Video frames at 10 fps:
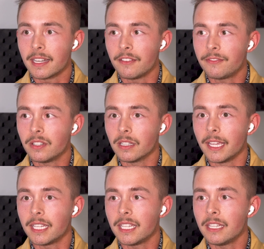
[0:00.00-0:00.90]
and I feel
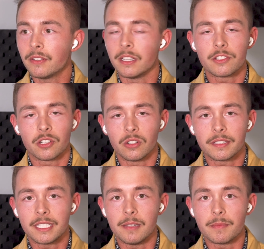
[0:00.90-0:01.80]
like even
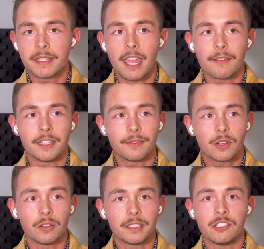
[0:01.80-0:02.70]
internal teams have
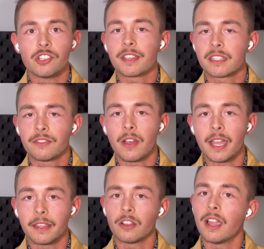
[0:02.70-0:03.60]
difficulty
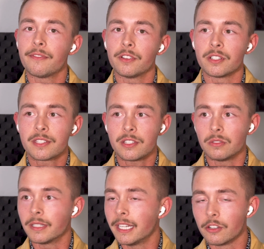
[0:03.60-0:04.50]
justifying their efforts
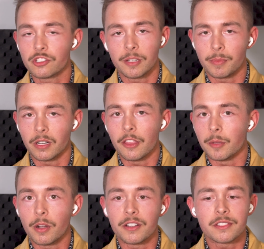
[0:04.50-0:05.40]
to leadership or in
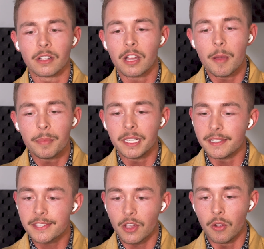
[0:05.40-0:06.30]
other parts of their
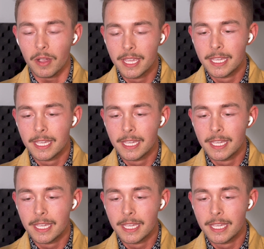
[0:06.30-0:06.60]
companies. So